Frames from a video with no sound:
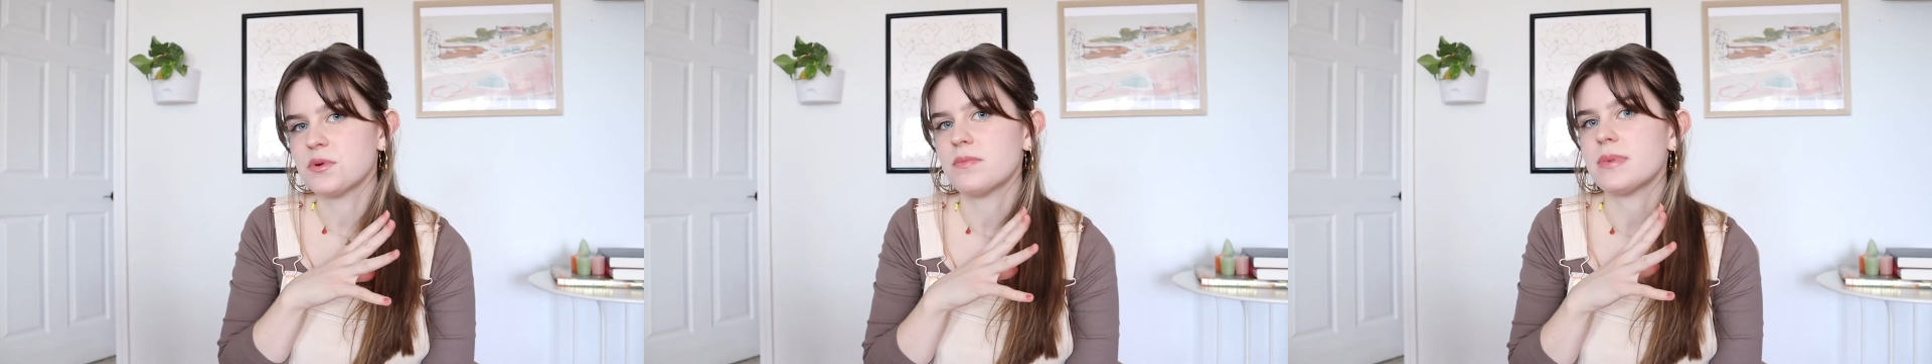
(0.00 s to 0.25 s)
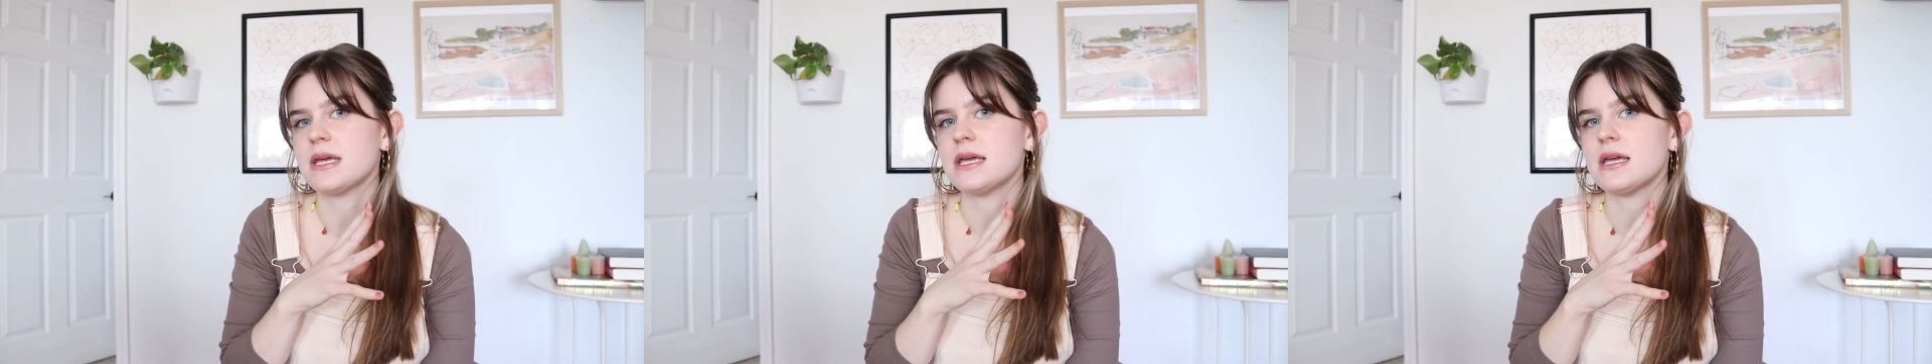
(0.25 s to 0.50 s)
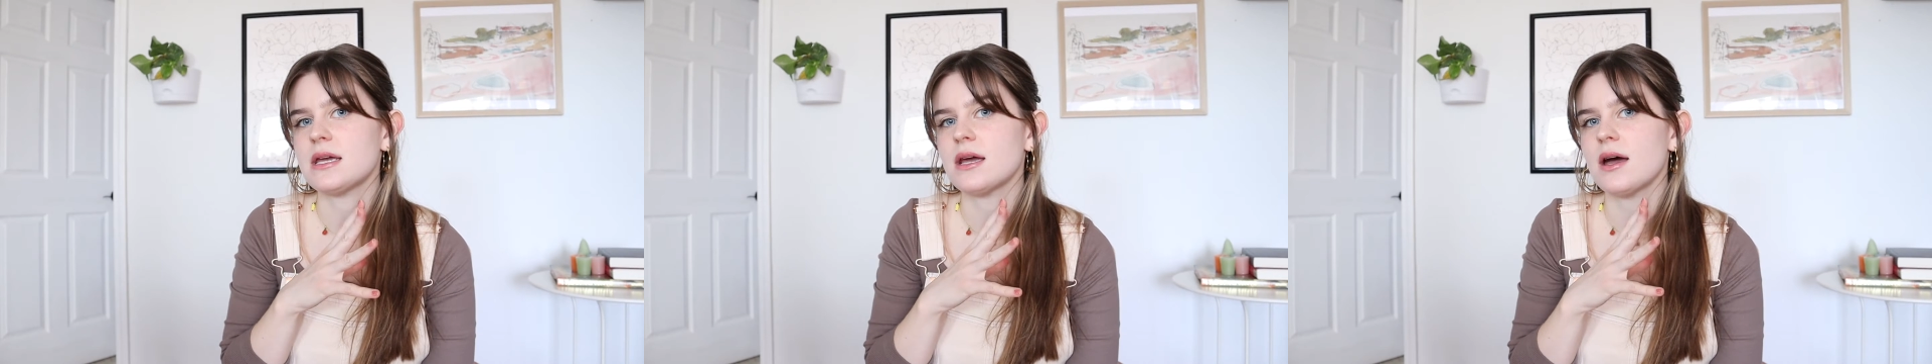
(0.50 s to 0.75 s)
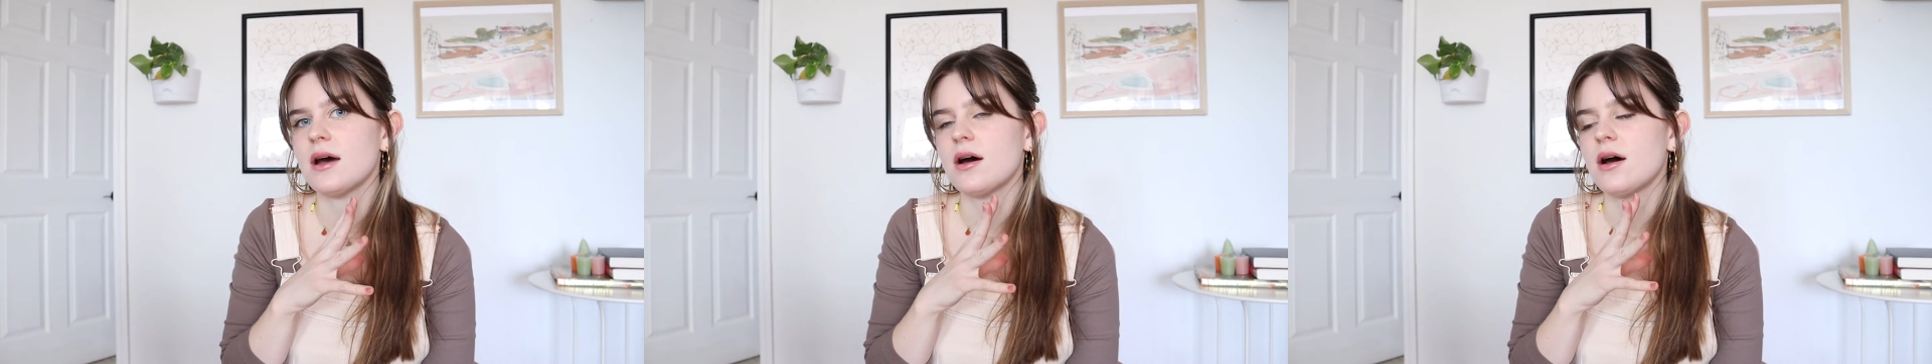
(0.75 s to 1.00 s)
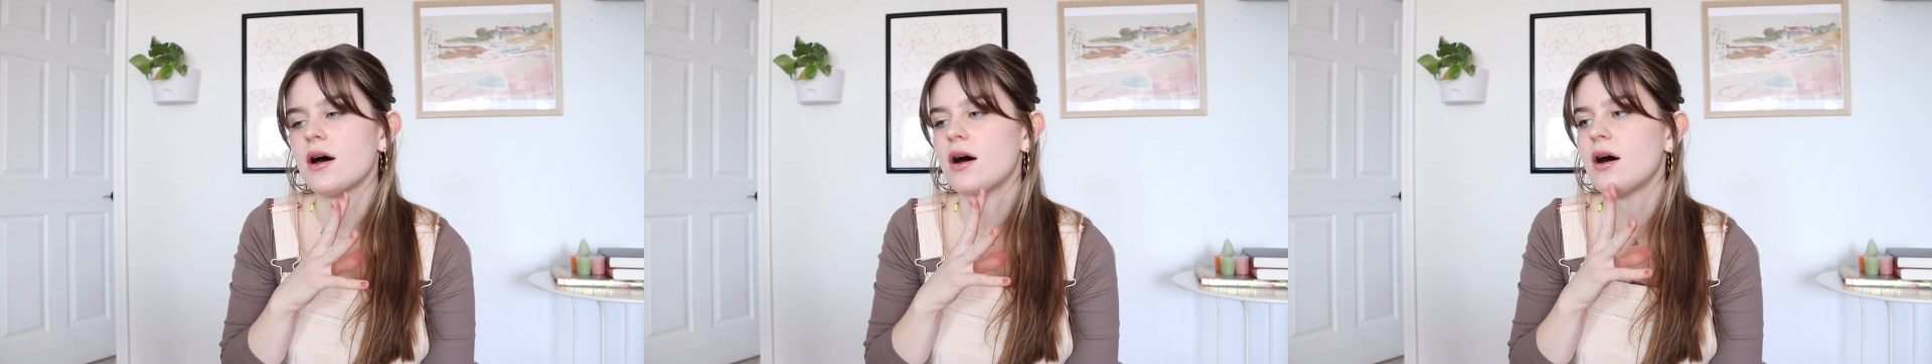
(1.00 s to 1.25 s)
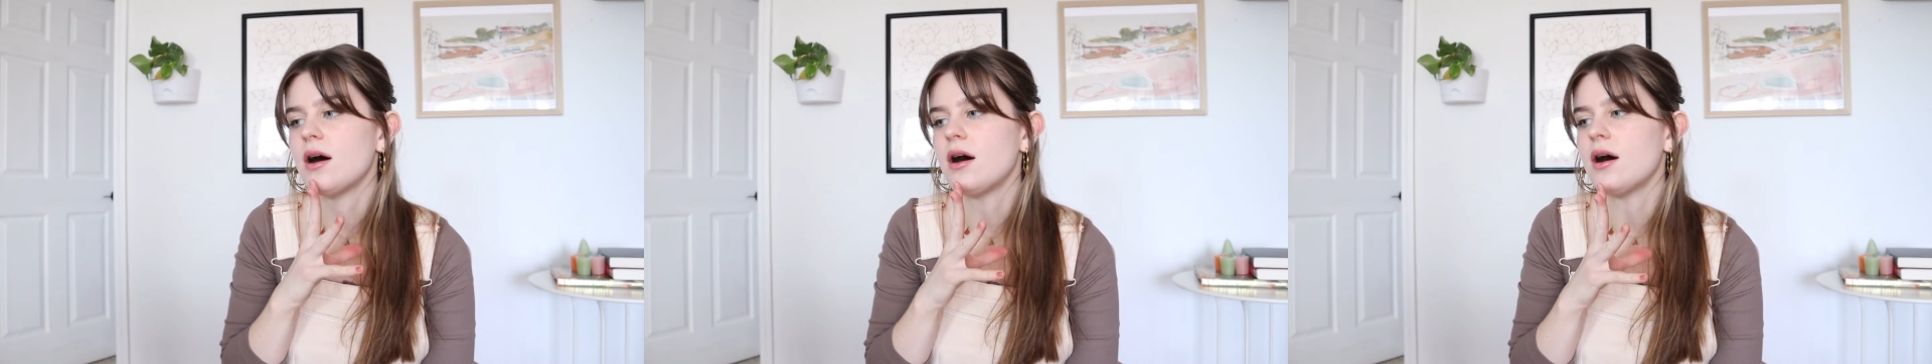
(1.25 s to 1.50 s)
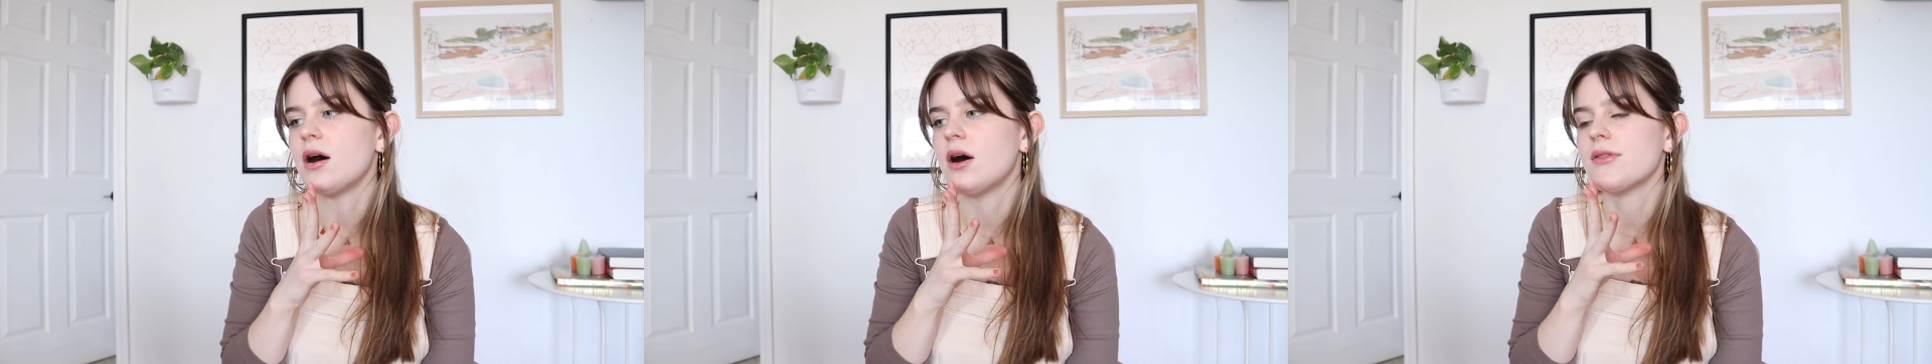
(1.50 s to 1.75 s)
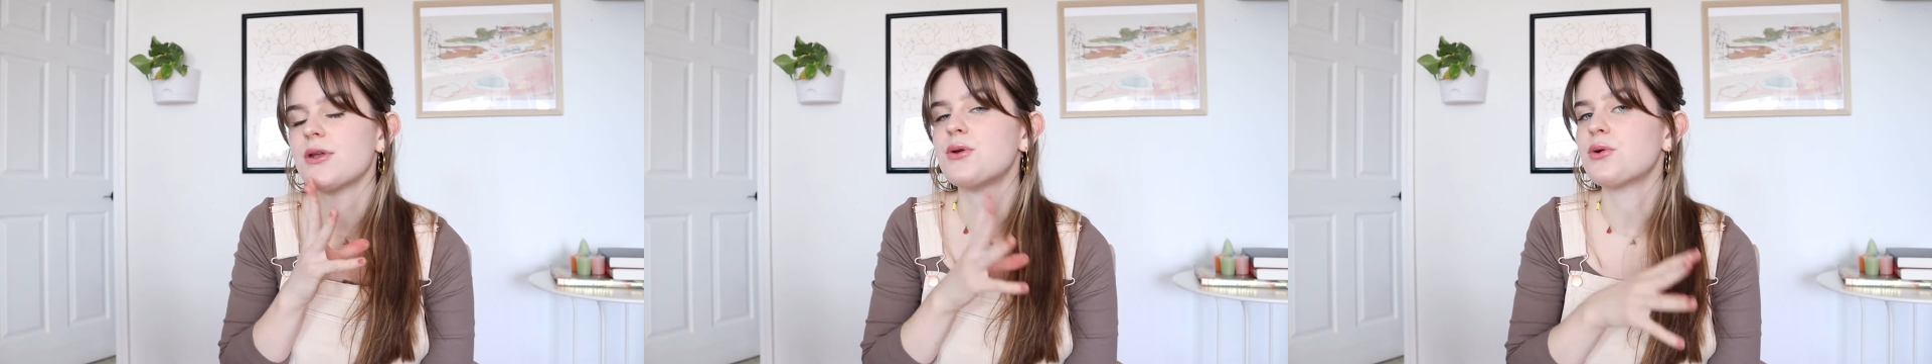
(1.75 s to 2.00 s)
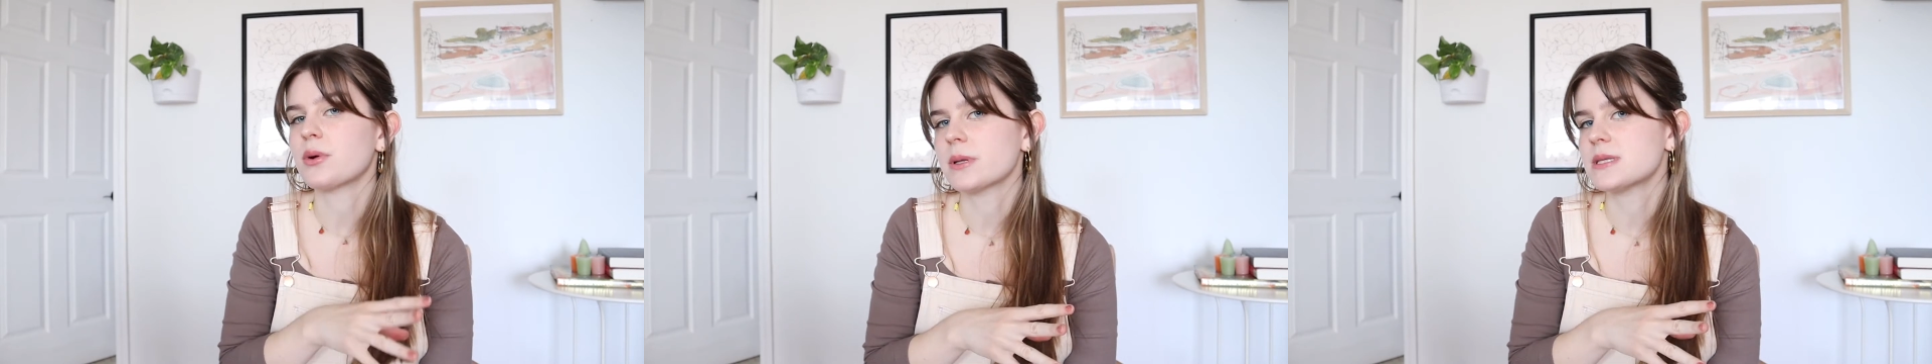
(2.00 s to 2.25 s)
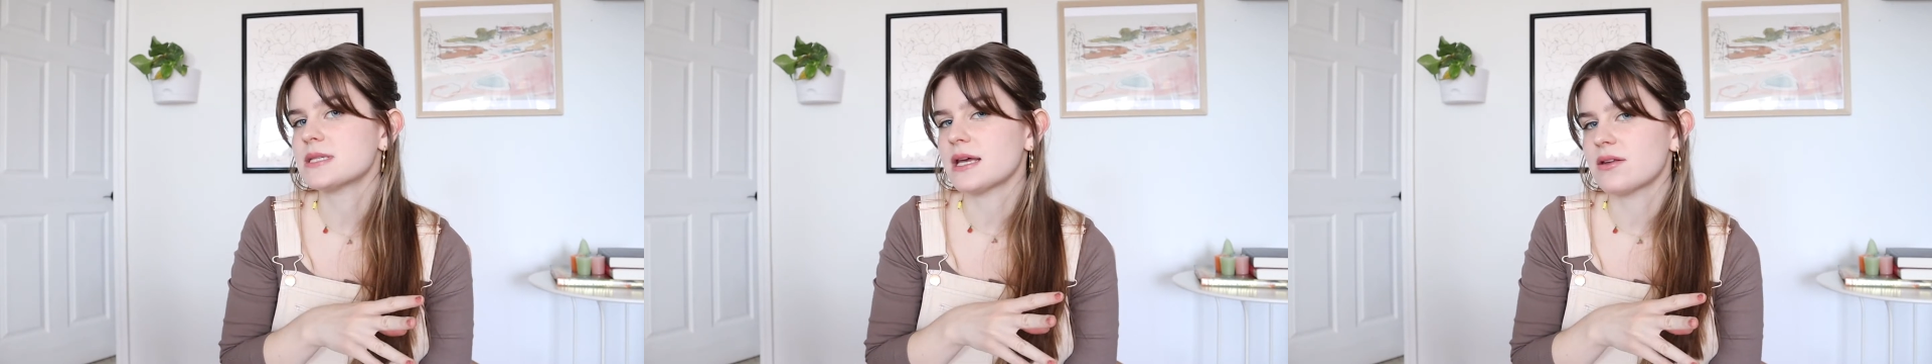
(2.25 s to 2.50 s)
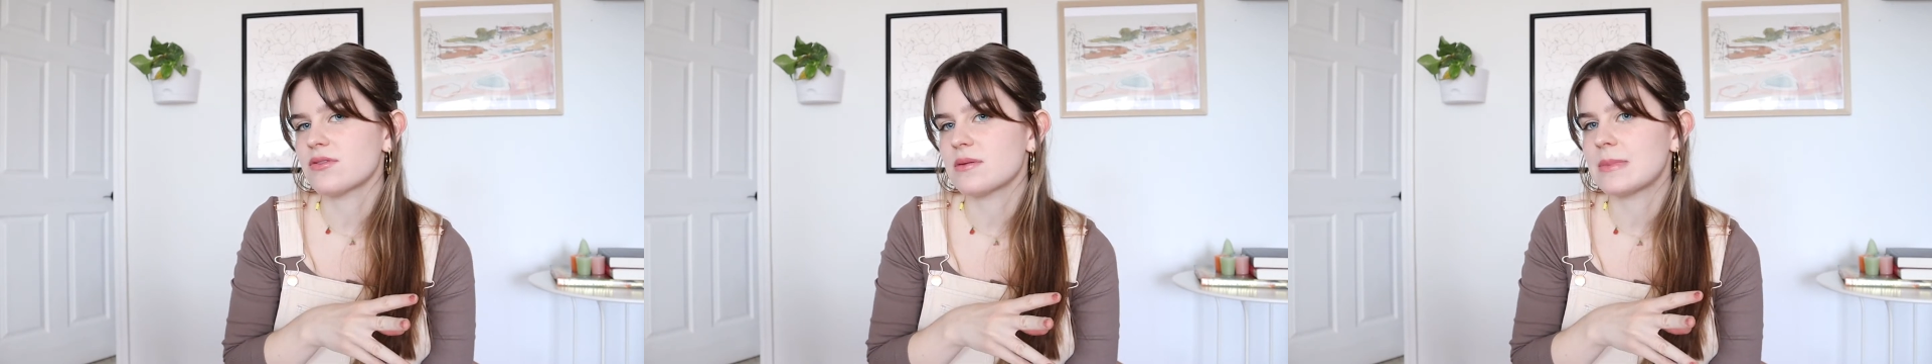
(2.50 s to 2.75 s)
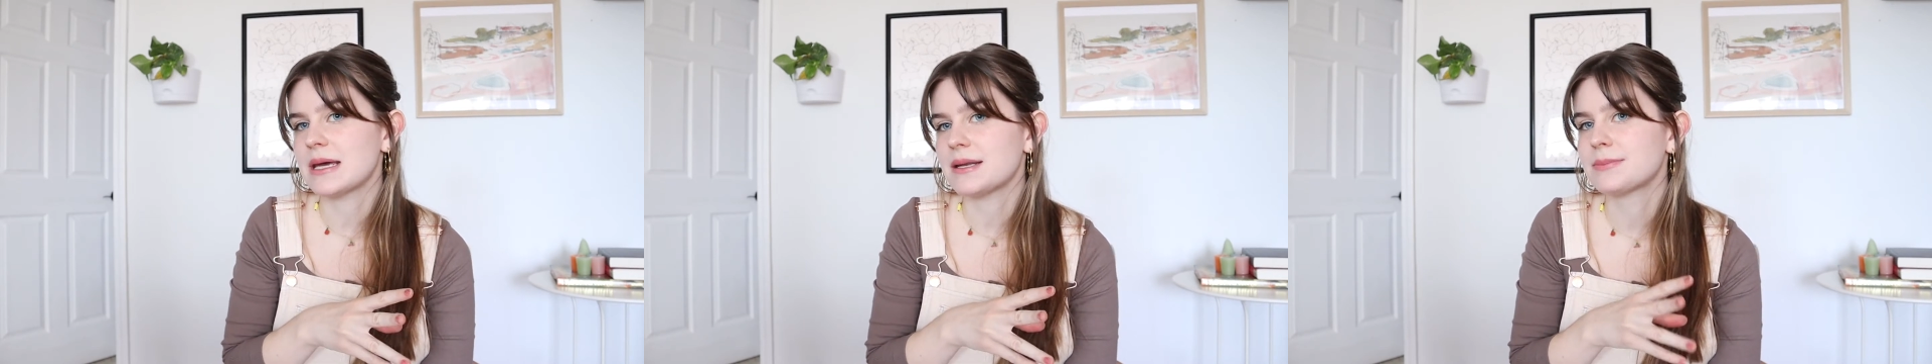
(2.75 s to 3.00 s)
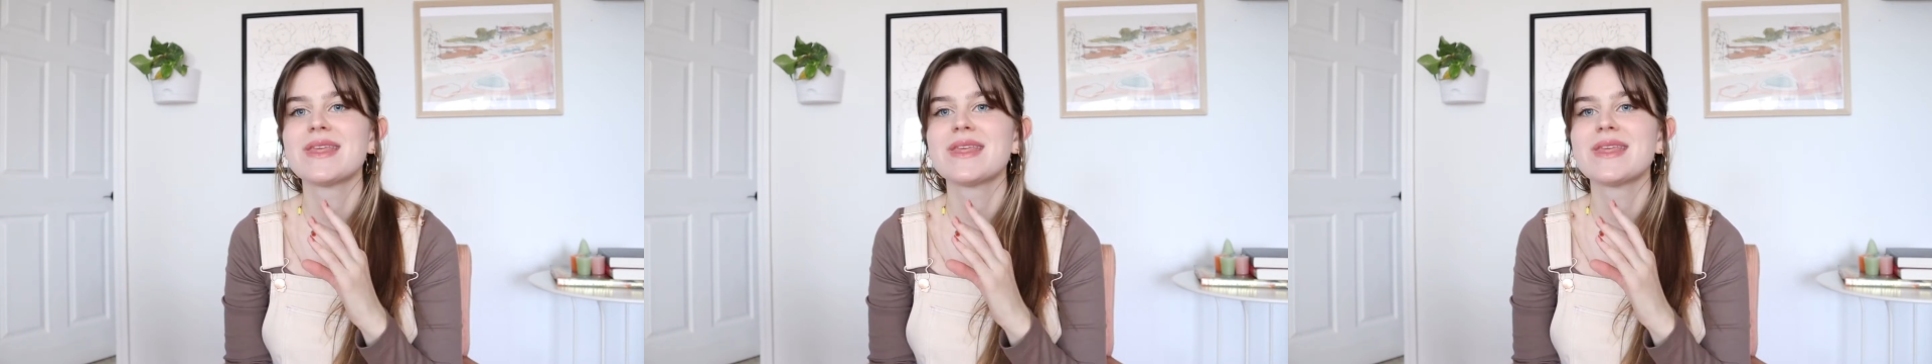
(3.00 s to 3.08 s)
would be on the north side of the bed.